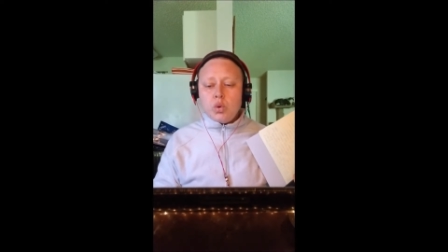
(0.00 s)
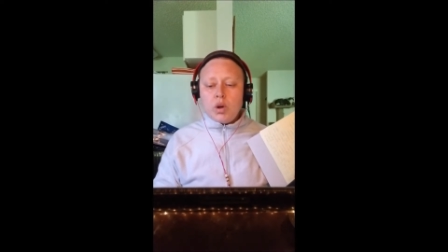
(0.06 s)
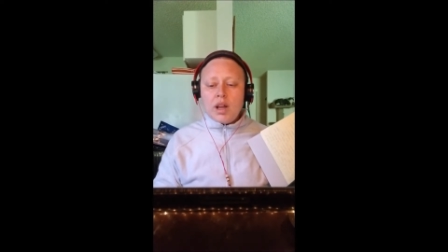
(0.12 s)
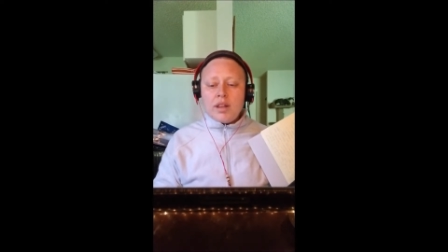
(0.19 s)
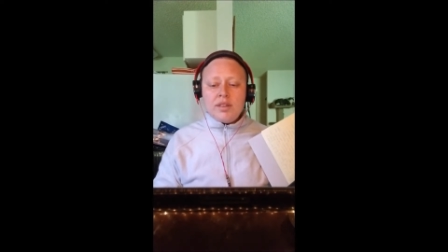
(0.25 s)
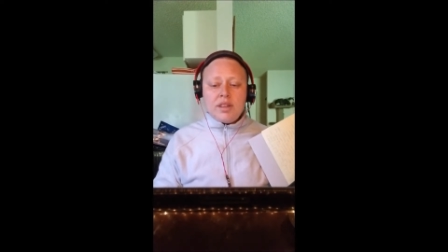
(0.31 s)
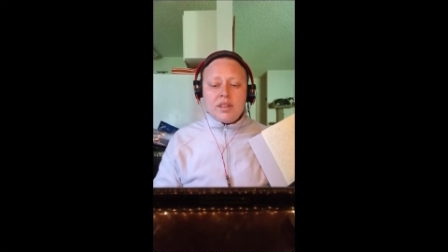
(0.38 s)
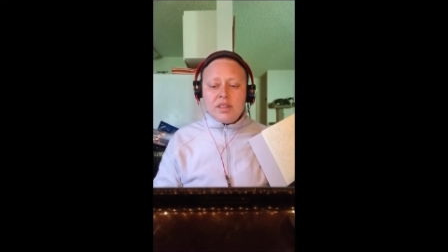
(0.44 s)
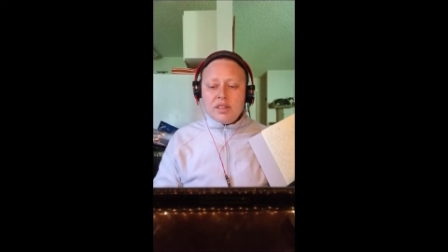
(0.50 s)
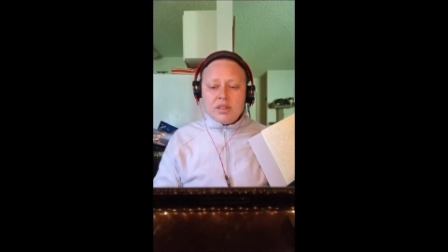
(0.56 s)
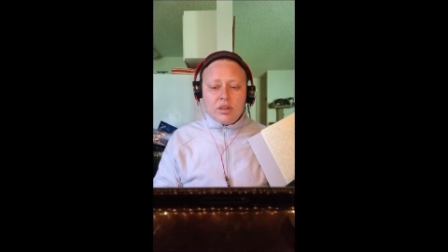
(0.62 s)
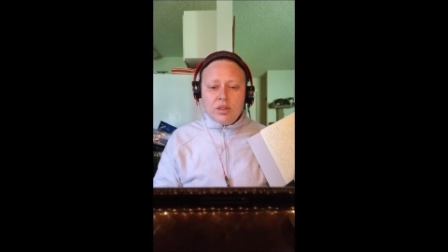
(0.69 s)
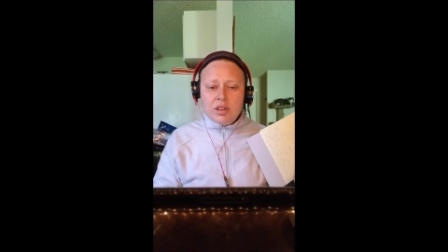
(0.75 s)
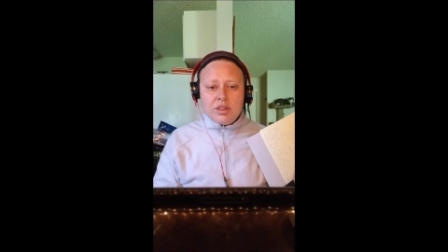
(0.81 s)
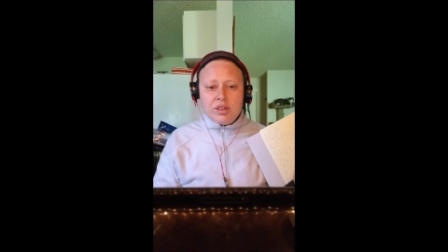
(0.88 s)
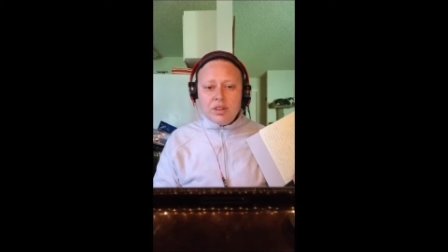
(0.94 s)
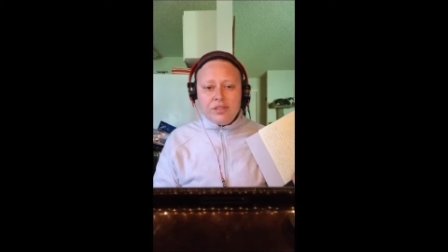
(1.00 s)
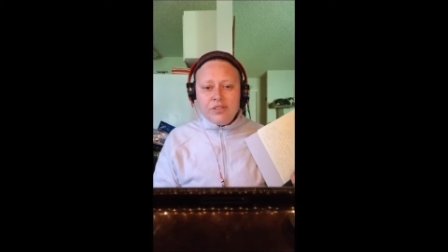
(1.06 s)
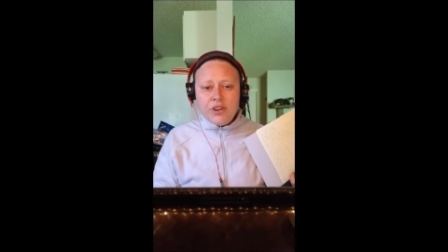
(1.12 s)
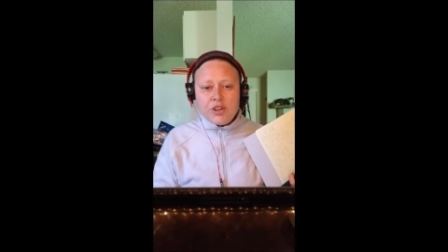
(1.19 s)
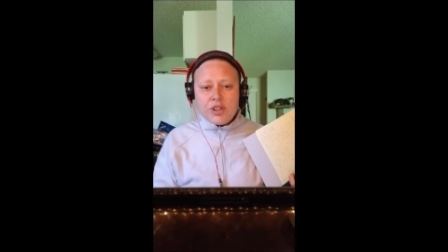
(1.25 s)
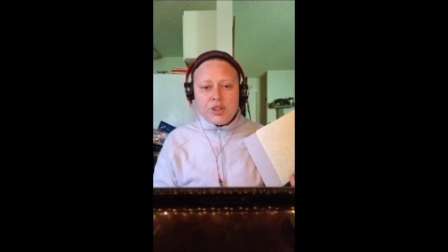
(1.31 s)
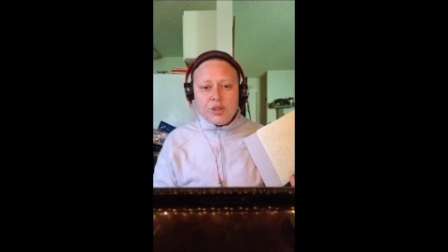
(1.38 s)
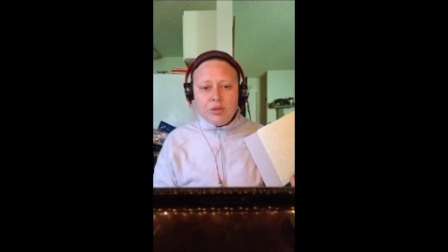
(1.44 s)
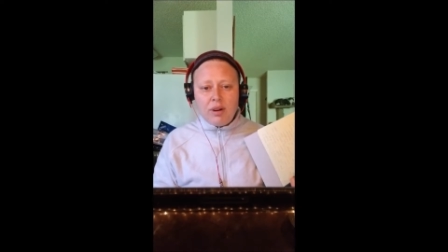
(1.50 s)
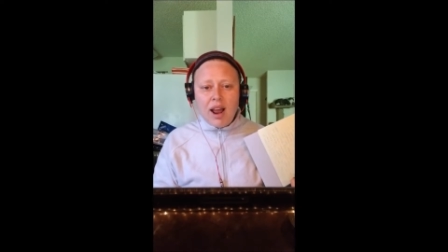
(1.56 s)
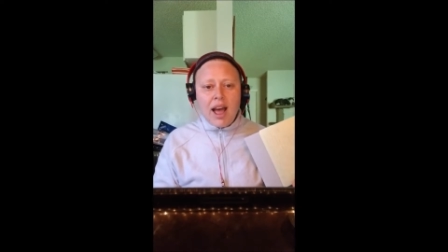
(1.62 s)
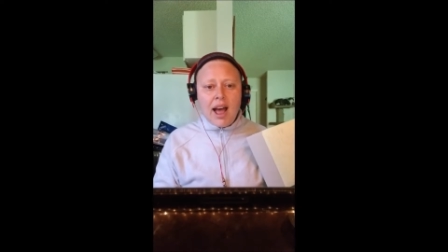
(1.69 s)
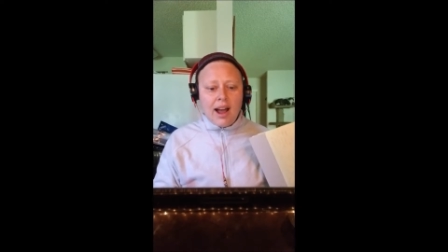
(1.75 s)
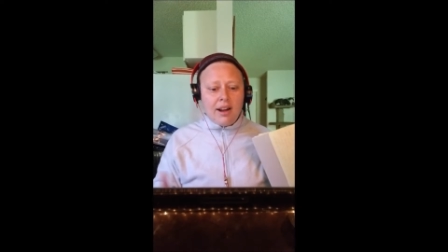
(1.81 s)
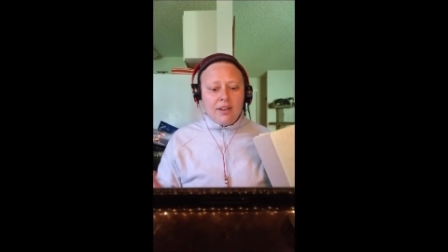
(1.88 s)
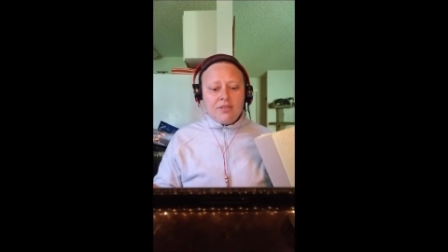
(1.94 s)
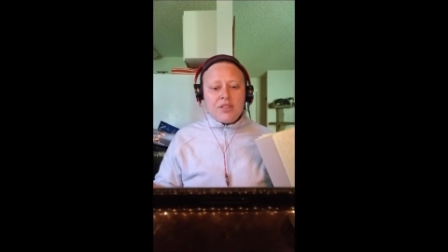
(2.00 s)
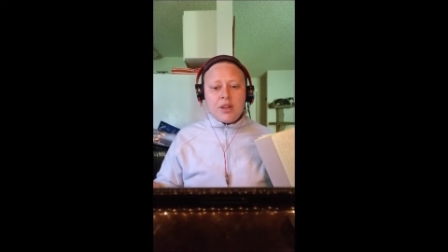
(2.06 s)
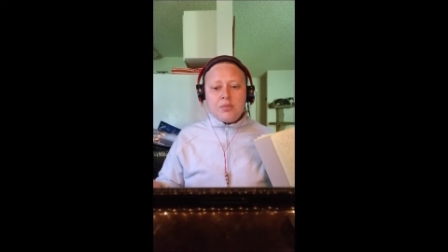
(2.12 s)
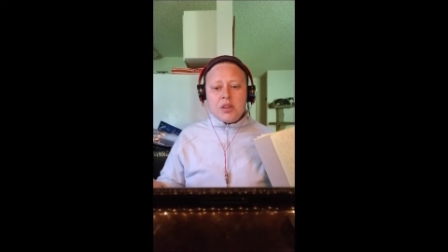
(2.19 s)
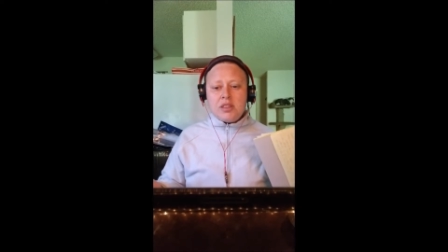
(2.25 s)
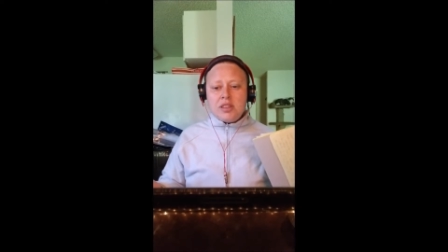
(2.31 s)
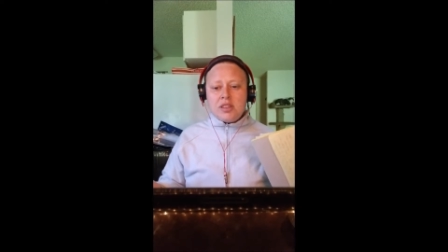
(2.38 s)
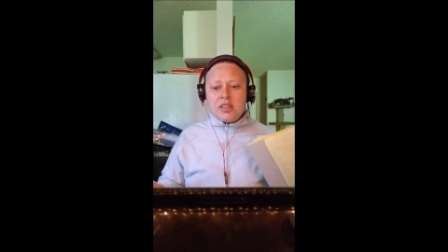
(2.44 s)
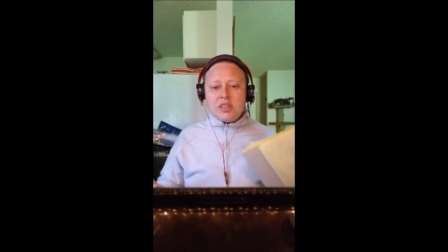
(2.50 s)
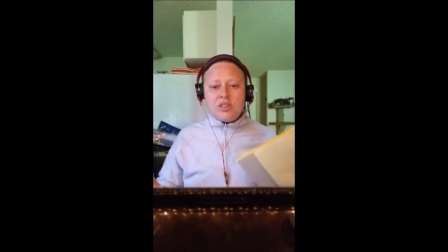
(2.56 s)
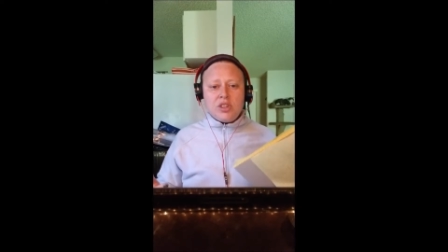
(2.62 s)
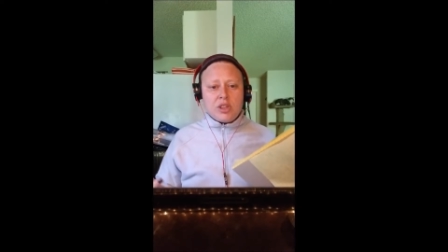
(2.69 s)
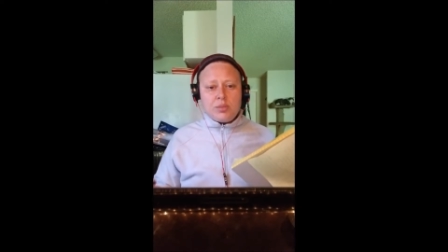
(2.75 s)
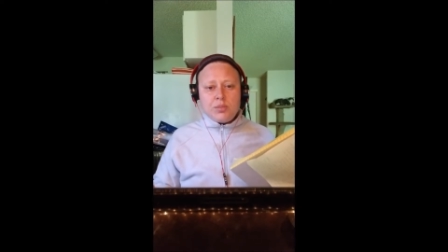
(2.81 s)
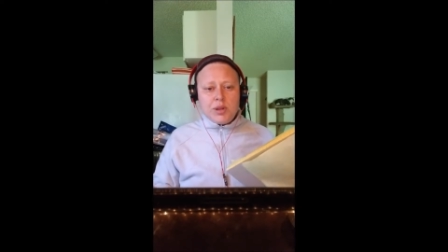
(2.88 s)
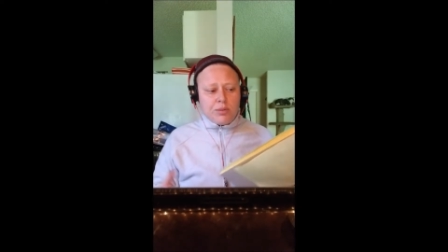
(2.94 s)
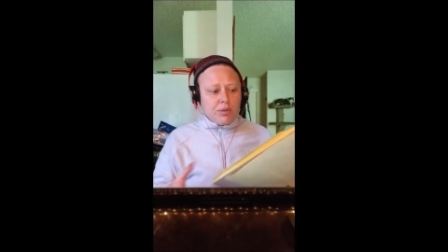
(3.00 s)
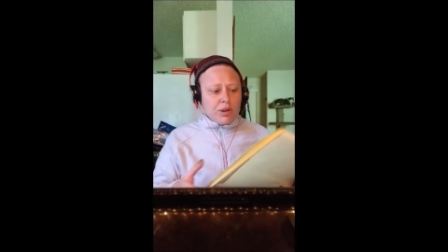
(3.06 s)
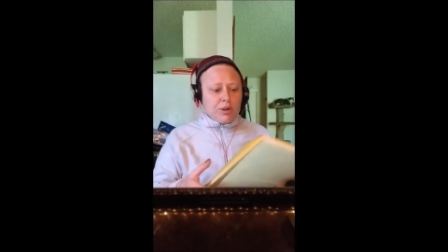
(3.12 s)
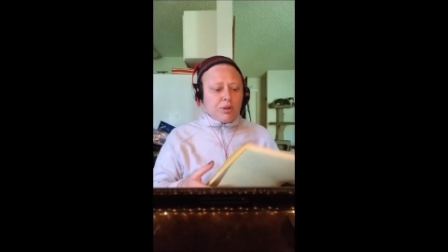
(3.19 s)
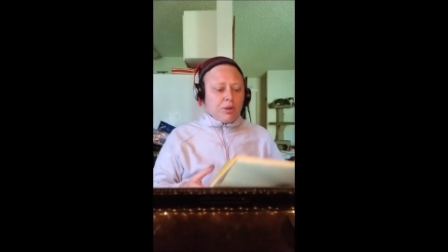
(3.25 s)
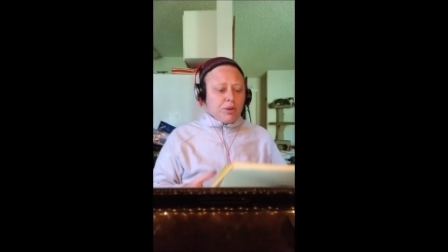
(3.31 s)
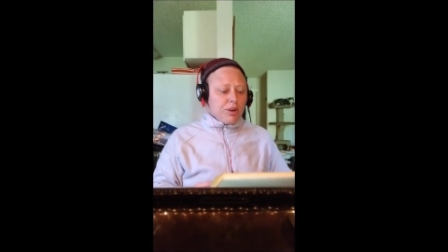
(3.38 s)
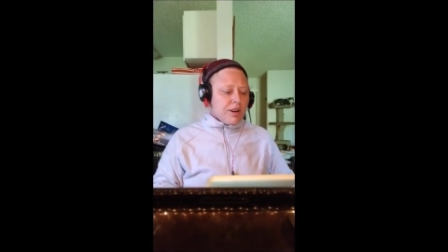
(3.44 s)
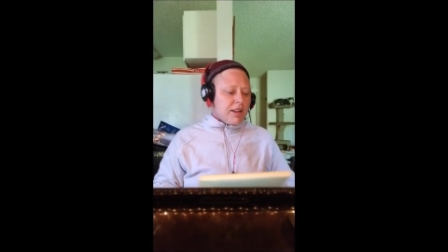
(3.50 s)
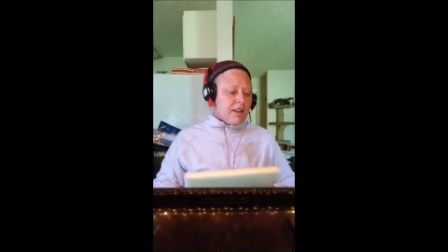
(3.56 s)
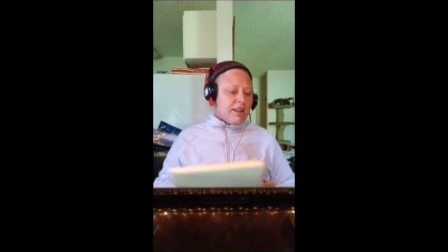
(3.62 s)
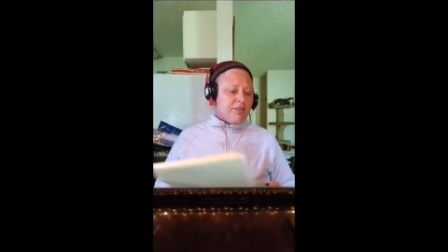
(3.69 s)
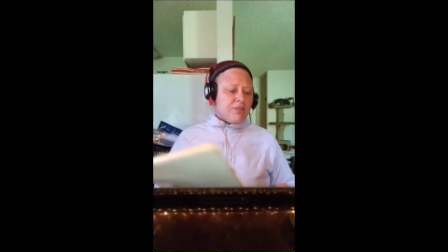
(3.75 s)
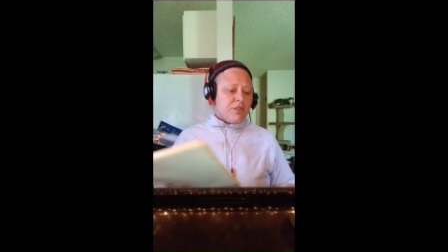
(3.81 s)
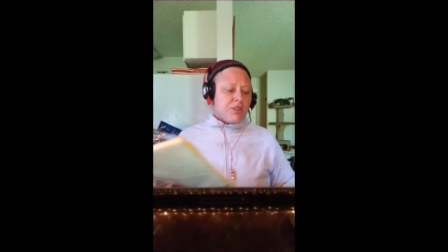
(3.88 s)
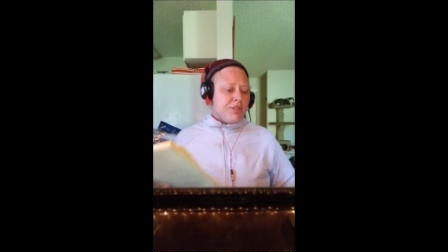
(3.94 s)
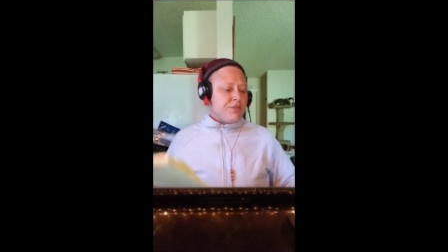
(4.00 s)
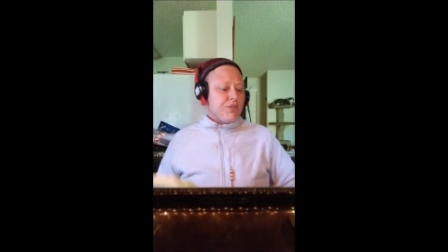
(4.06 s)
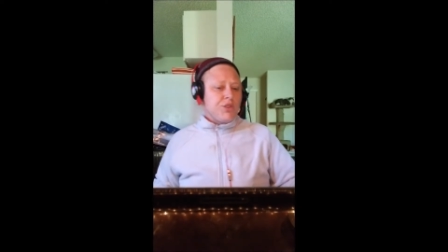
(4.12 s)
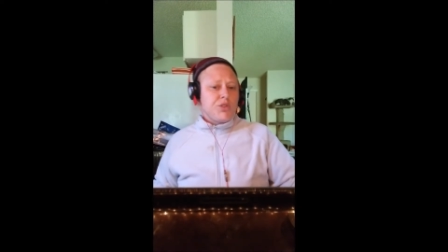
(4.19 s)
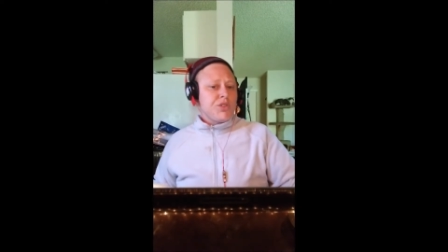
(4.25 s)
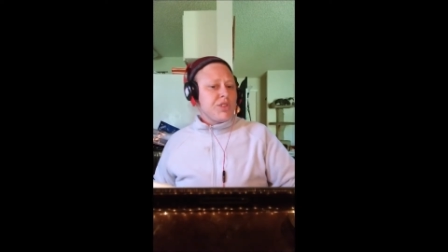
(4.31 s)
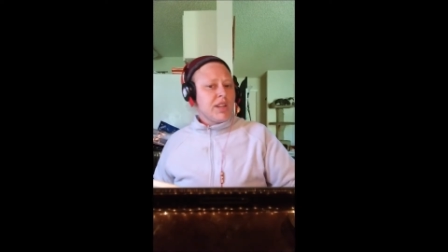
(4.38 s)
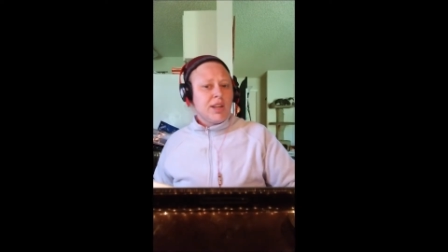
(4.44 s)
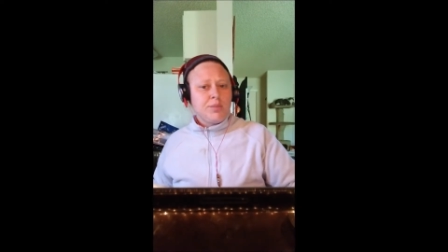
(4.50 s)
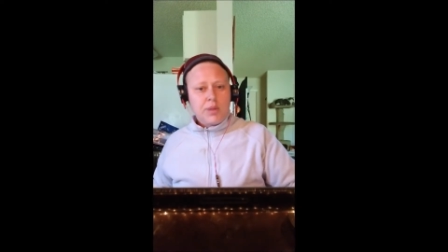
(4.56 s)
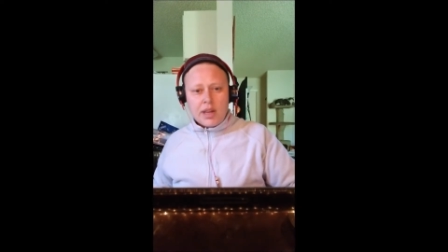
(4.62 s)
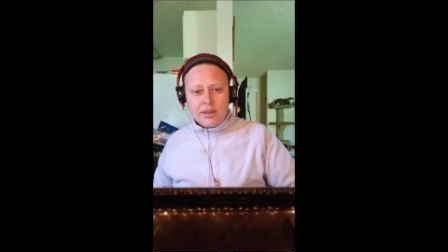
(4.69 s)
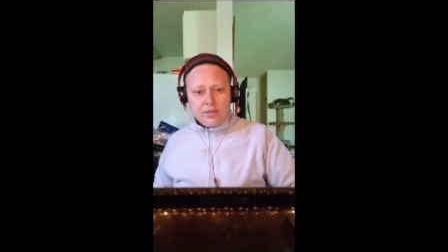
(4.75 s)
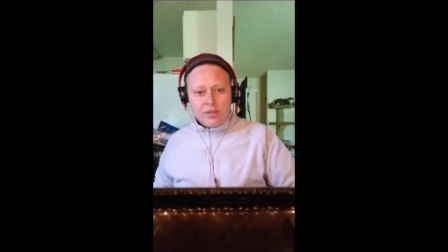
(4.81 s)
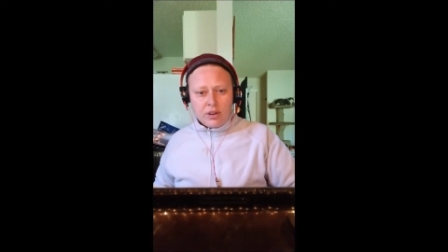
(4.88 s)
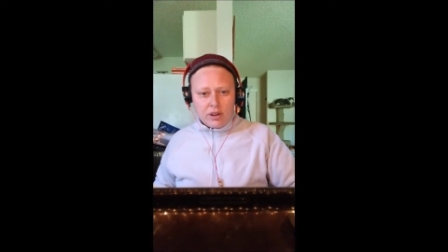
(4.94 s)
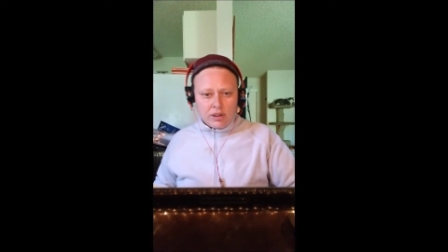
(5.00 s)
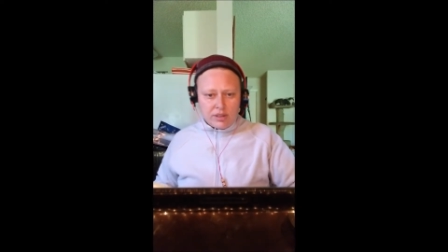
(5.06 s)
And this is only the first draft. I mean, this is just me recording it for the first time ever.